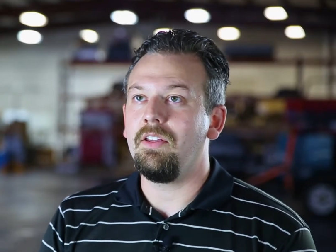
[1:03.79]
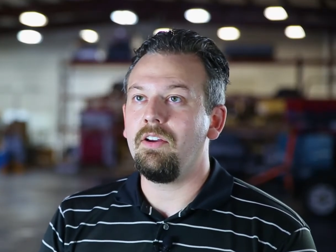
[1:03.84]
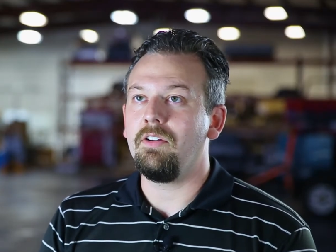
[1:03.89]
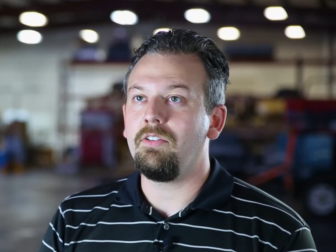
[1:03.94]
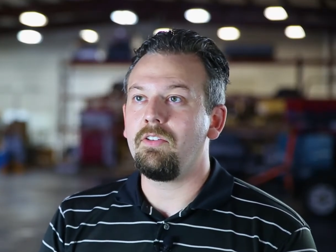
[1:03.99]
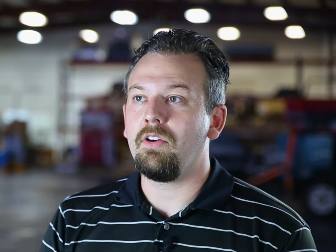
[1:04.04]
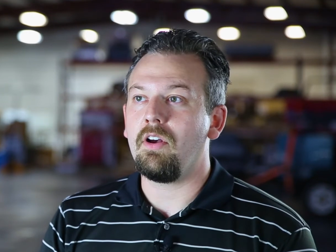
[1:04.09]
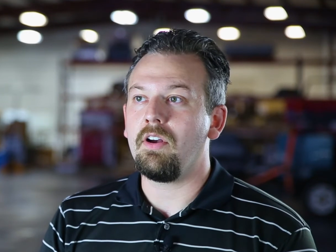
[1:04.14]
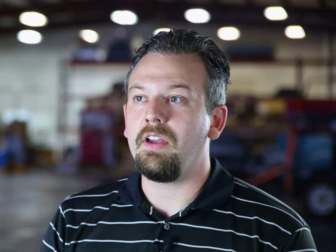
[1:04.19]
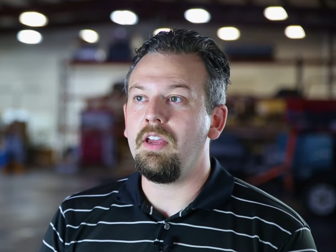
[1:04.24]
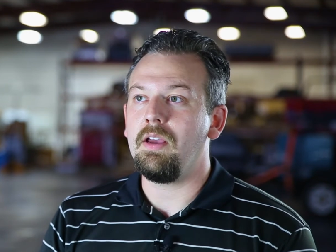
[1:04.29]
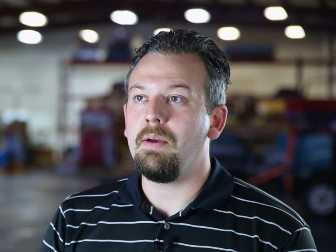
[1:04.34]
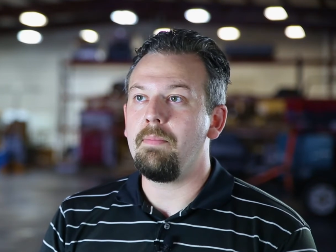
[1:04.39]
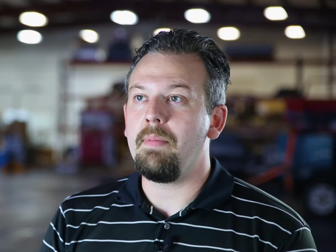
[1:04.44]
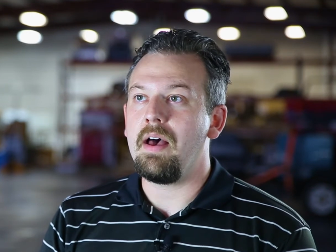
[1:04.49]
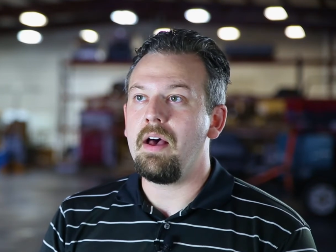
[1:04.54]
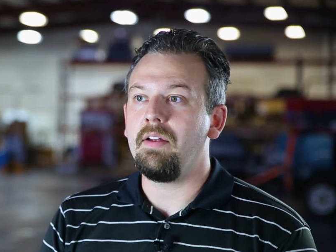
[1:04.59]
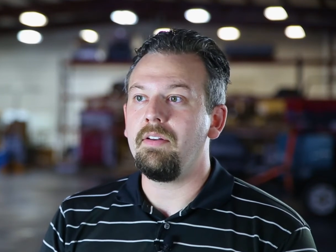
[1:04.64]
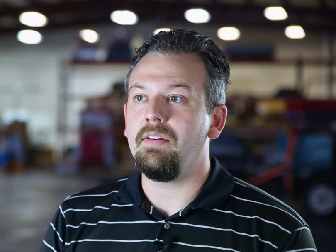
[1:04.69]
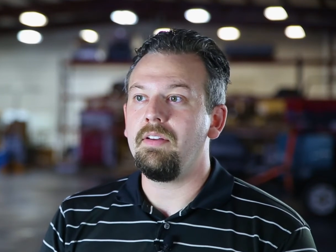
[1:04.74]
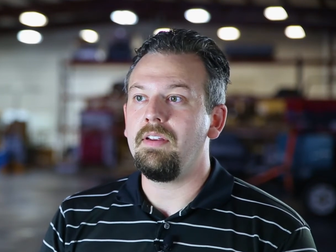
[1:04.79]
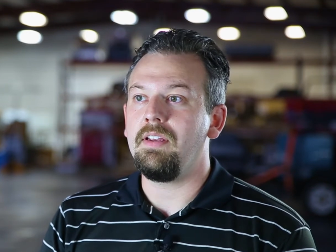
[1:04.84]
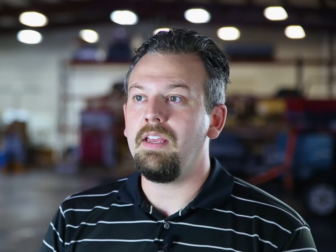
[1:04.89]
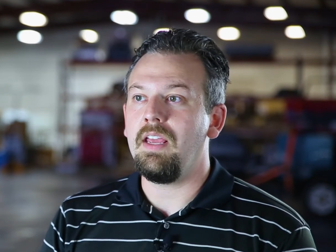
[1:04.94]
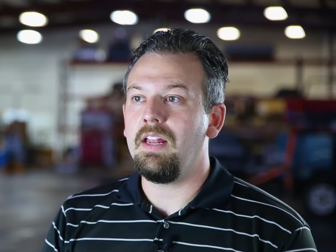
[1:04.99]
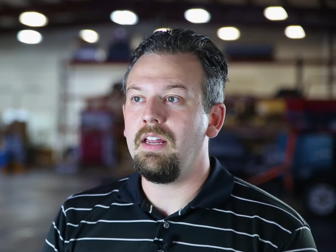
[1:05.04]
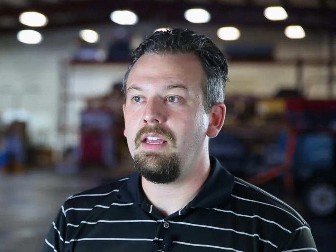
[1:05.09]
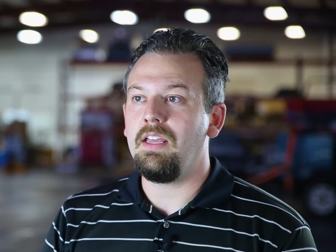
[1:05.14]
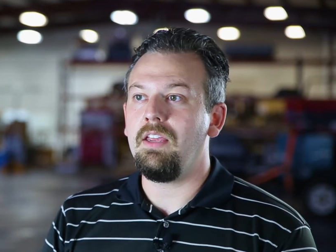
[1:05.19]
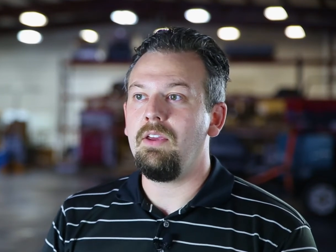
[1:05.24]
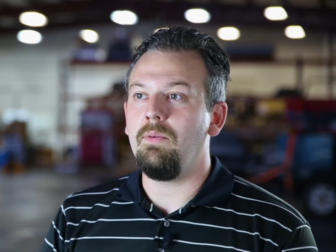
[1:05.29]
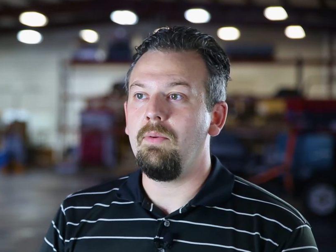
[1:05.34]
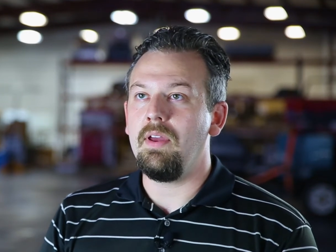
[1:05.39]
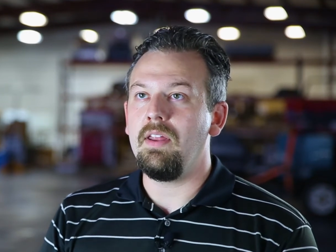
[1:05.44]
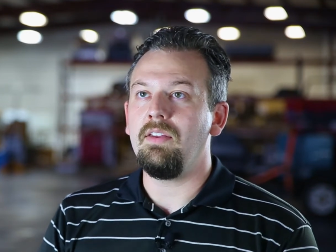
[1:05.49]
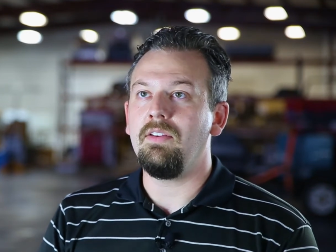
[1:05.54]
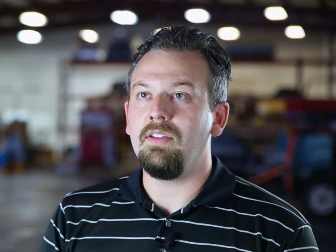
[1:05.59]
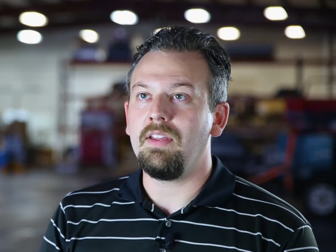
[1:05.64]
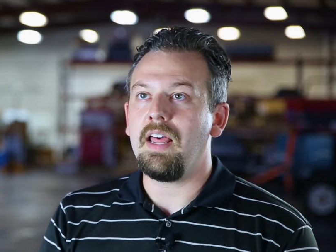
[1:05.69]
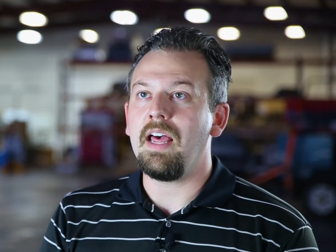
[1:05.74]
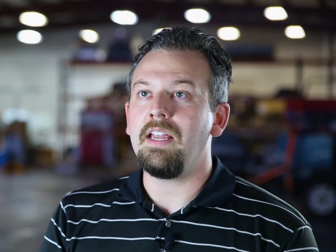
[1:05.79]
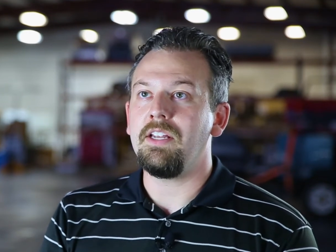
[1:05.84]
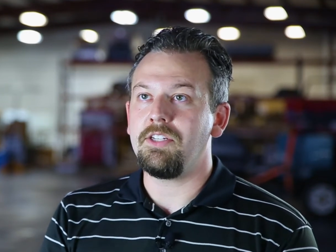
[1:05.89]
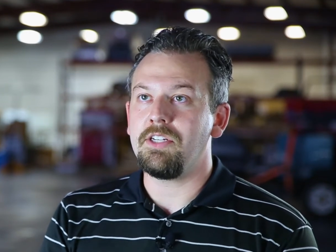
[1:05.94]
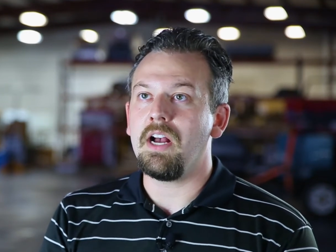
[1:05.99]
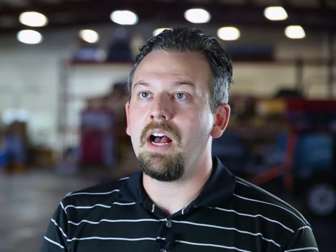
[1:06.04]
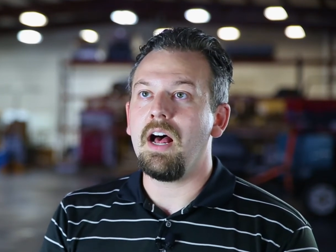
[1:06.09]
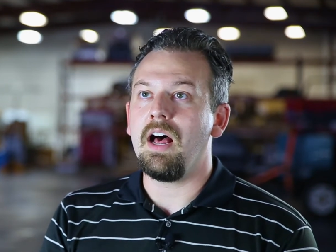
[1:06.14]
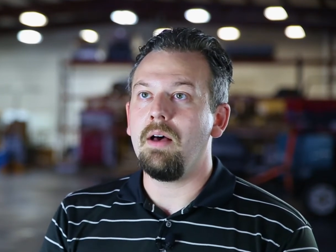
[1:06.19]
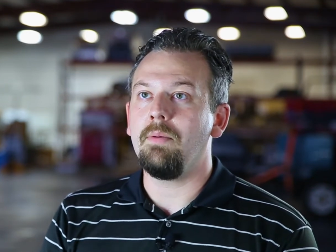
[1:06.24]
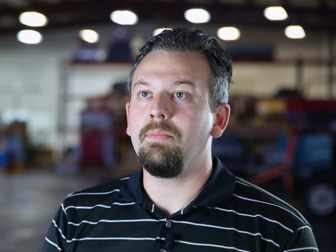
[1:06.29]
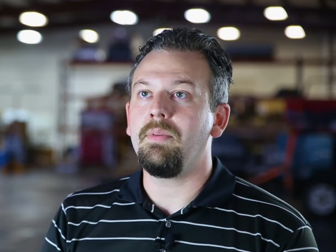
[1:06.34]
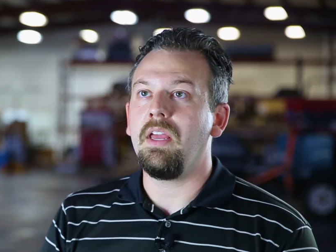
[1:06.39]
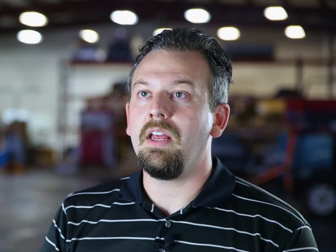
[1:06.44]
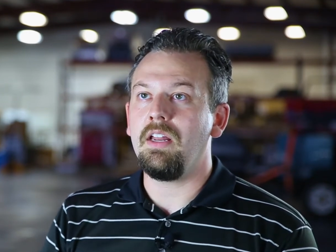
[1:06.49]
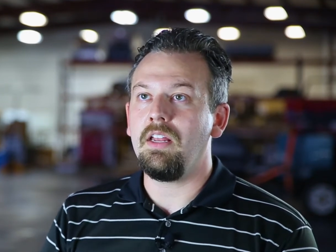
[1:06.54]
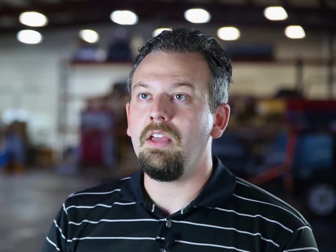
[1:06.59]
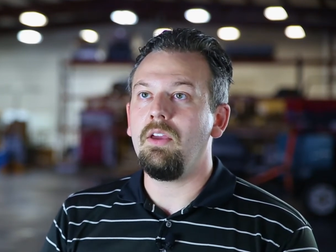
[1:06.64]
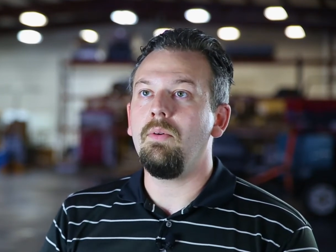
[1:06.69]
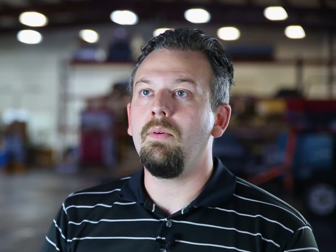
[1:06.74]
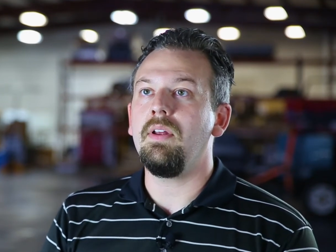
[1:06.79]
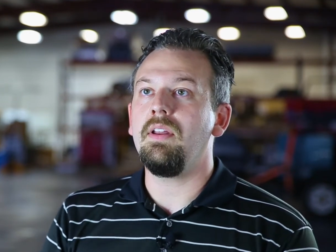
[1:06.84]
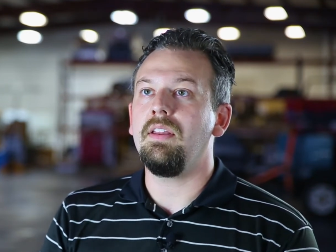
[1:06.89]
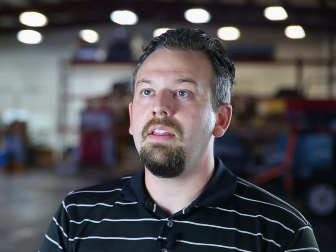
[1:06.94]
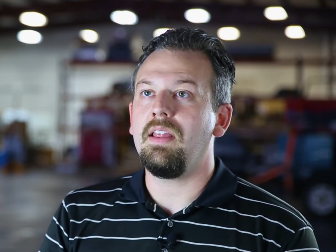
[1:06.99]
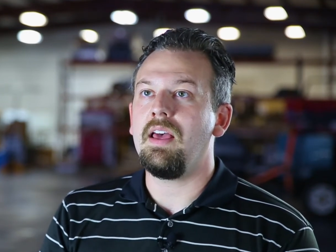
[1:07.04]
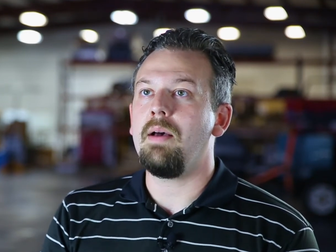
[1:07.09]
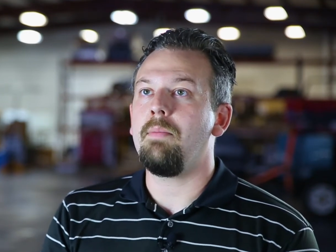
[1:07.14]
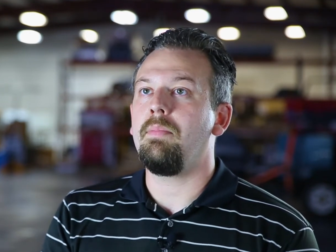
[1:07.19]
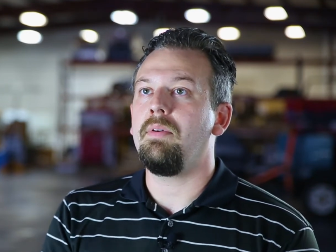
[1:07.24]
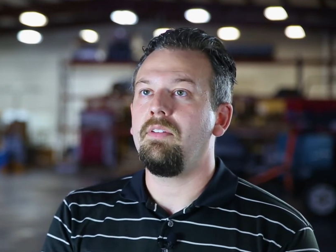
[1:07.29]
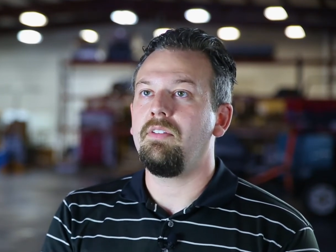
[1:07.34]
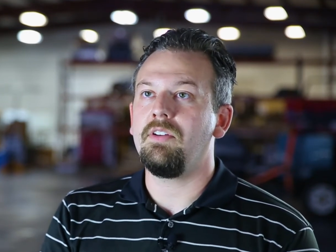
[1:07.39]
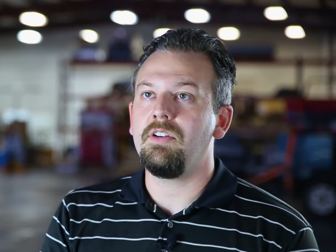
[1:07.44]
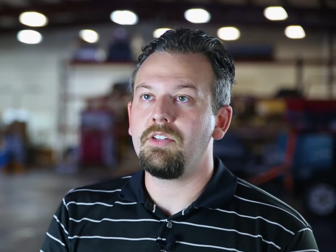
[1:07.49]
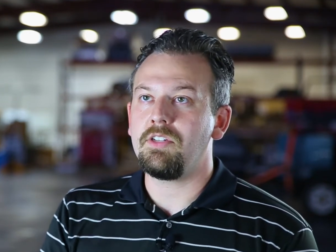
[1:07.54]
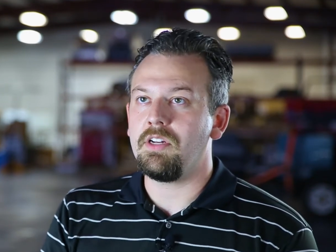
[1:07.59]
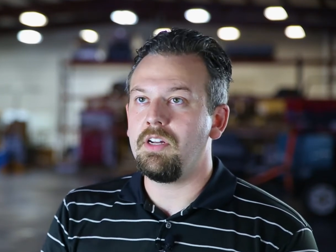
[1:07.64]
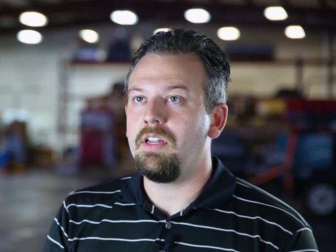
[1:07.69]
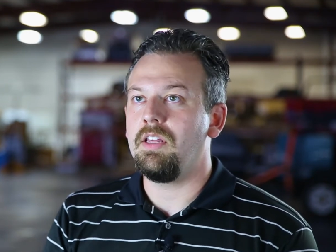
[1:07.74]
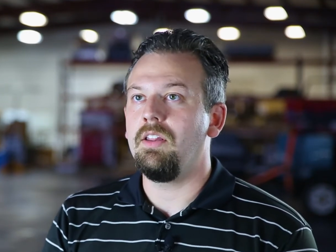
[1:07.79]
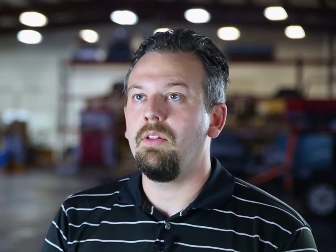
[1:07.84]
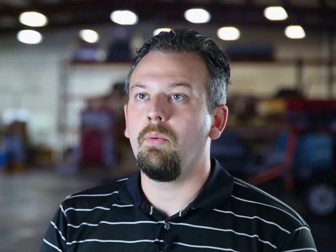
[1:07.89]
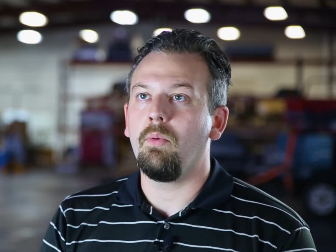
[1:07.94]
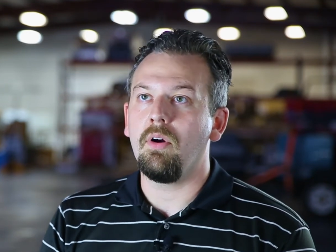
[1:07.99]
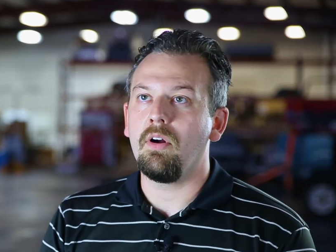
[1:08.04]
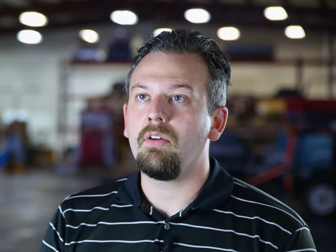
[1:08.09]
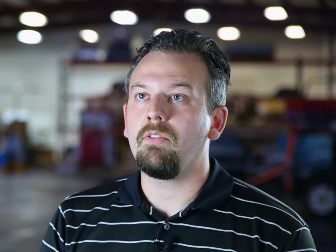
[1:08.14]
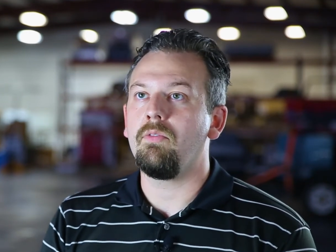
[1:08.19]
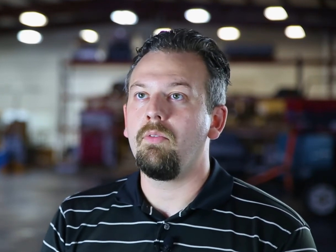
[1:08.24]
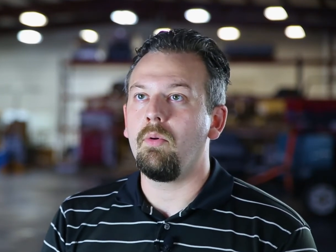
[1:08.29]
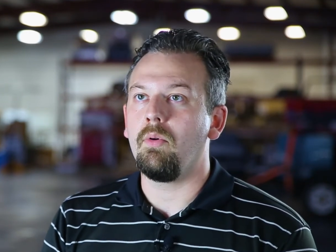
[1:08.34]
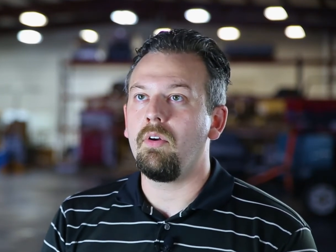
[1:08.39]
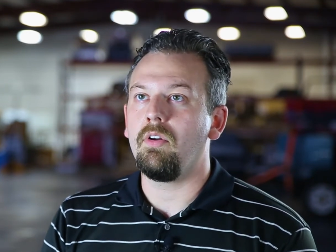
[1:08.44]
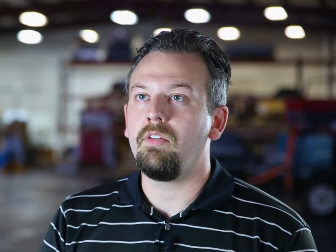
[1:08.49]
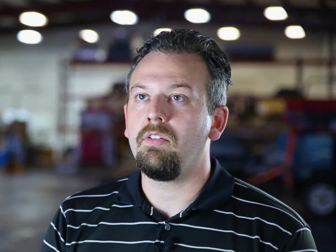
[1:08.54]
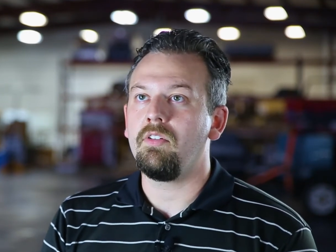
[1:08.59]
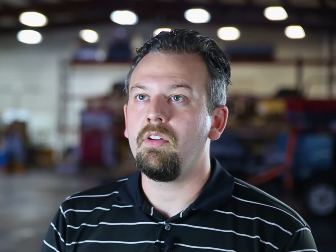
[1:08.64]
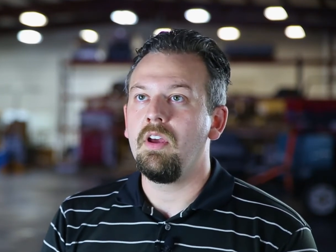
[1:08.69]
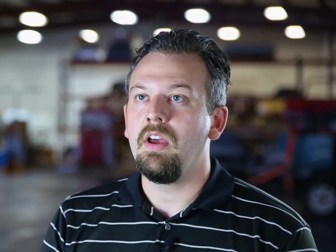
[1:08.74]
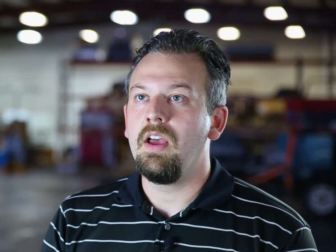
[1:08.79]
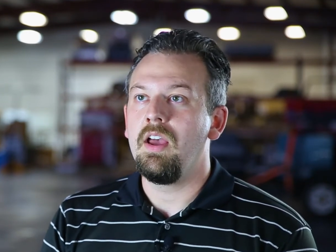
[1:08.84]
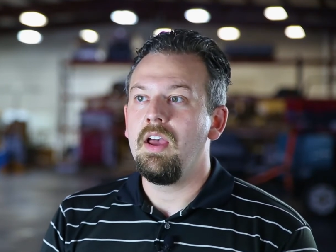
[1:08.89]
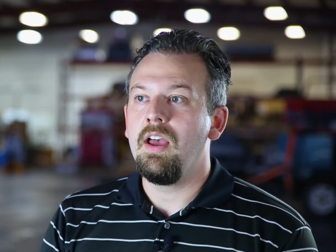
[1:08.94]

They're talking about getting you into that job, getting you into that position in the workforce,